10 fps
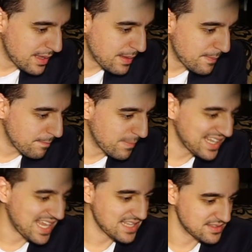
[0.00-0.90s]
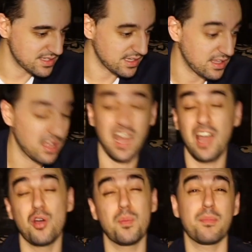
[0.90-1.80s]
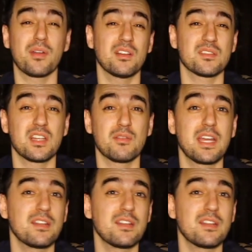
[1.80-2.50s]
Meladze. I hope I pronounced that right.